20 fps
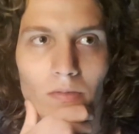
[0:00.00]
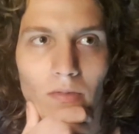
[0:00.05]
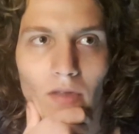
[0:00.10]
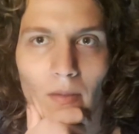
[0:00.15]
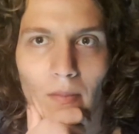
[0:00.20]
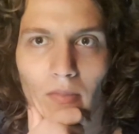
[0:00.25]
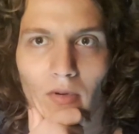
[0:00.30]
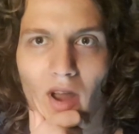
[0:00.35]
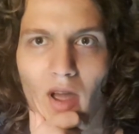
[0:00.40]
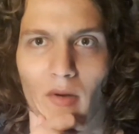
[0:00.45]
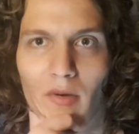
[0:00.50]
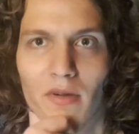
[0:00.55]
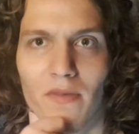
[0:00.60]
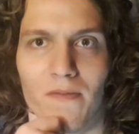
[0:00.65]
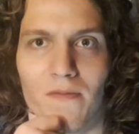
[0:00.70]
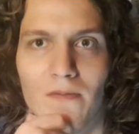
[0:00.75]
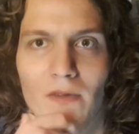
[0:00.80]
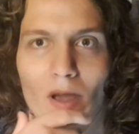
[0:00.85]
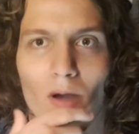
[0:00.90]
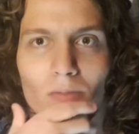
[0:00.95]
the
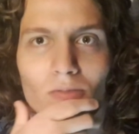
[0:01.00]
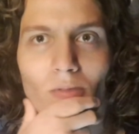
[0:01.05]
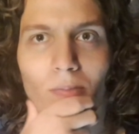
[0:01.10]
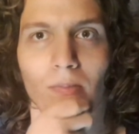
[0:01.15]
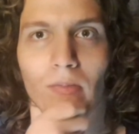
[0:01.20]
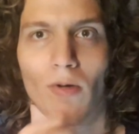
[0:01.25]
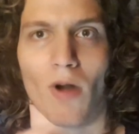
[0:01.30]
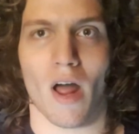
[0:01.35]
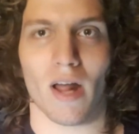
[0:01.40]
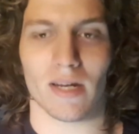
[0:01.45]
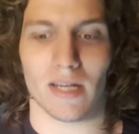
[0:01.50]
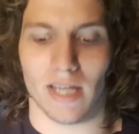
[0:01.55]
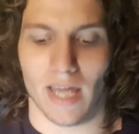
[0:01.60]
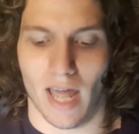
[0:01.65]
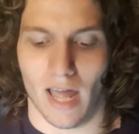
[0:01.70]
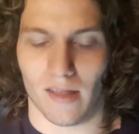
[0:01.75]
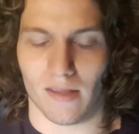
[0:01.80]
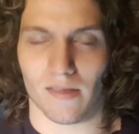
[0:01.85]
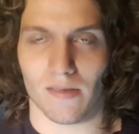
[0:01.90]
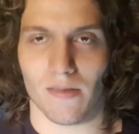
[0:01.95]
error failed to
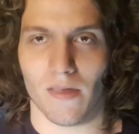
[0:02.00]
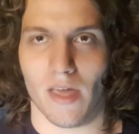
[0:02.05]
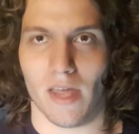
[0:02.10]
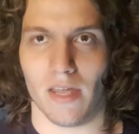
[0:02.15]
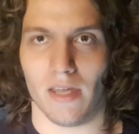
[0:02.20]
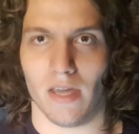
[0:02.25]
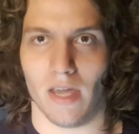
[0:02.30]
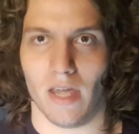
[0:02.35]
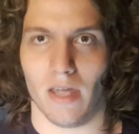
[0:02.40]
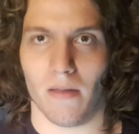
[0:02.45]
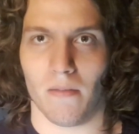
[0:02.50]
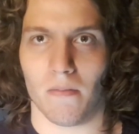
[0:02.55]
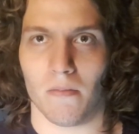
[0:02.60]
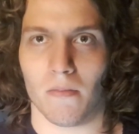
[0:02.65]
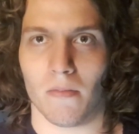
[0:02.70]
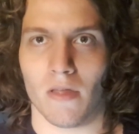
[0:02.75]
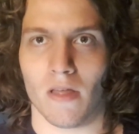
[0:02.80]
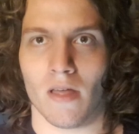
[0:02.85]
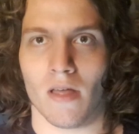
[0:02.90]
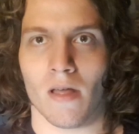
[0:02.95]
broadcast thingy
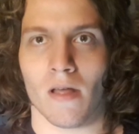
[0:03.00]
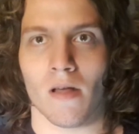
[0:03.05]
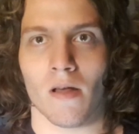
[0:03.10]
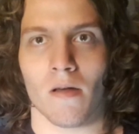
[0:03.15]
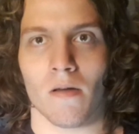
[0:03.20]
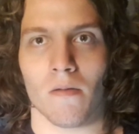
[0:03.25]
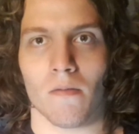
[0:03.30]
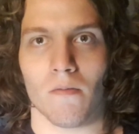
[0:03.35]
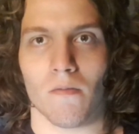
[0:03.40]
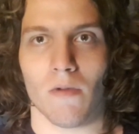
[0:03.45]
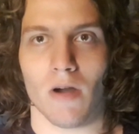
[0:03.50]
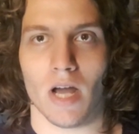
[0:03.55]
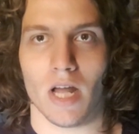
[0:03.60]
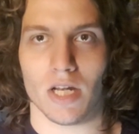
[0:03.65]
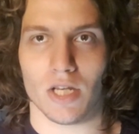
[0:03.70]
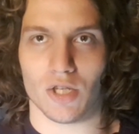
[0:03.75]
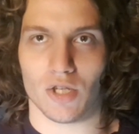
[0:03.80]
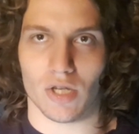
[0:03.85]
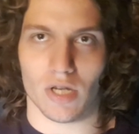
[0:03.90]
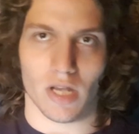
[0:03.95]

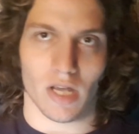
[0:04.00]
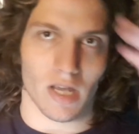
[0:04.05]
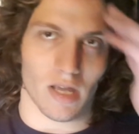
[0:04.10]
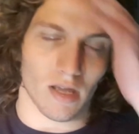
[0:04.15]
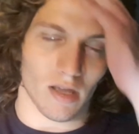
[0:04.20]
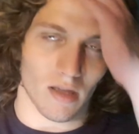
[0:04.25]
which